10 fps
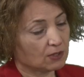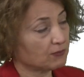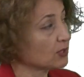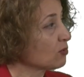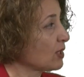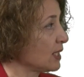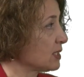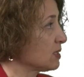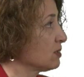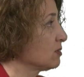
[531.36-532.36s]
you look at
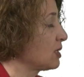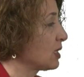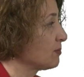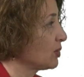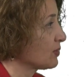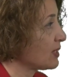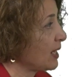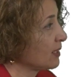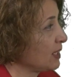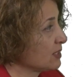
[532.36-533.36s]
arabinose
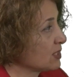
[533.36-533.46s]
islands,